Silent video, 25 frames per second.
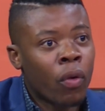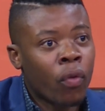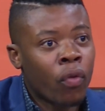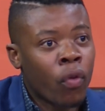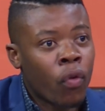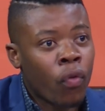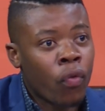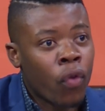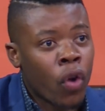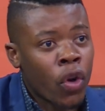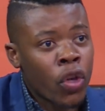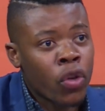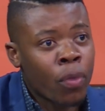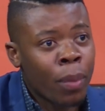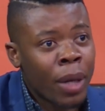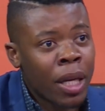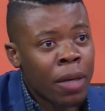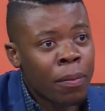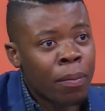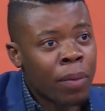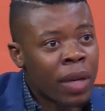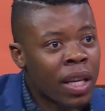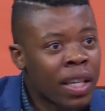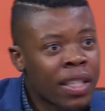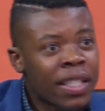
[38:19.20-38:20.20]
for, for
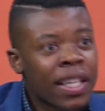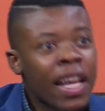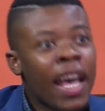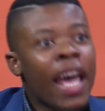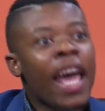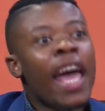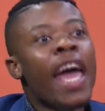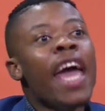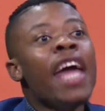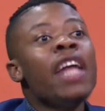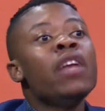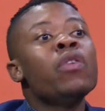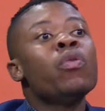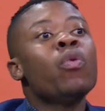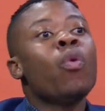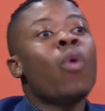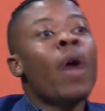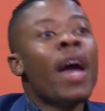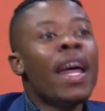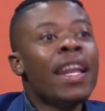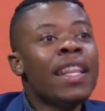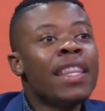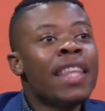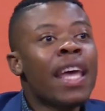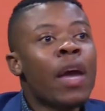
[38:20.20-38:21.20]
human beings. And
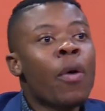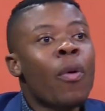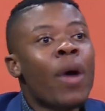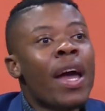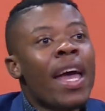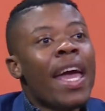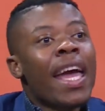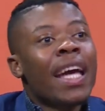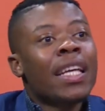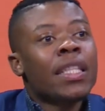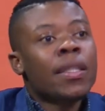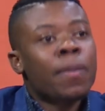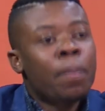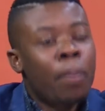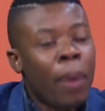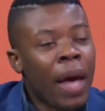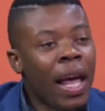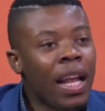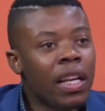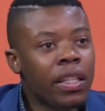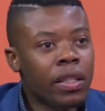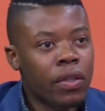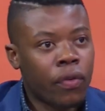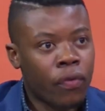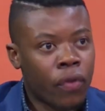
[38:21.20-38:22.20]
when they were
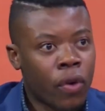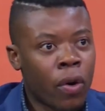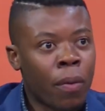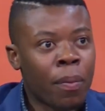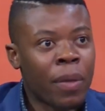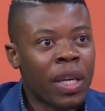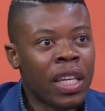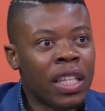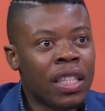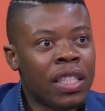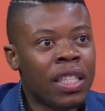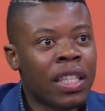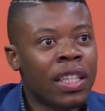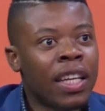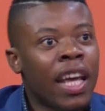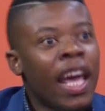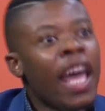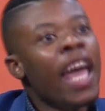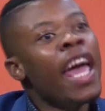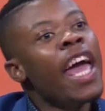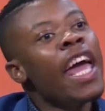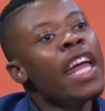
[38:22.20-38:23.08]
expelled from Eden,